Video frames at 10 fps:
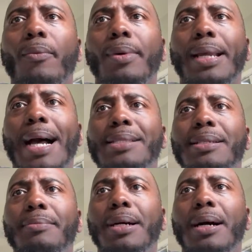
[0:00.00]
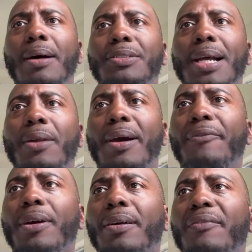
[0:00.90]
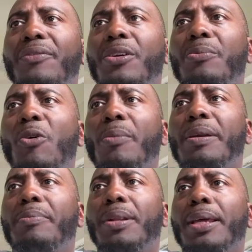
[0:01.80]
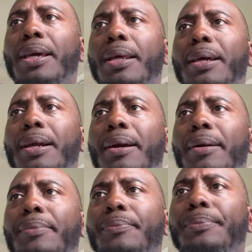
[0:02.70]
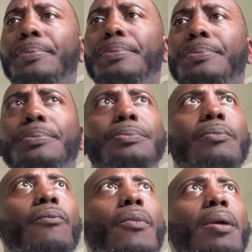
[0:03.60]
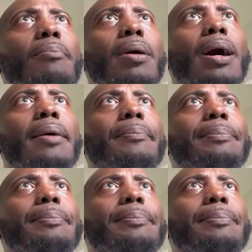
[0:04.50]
got some I was trying to wait for a few more people to get in here, but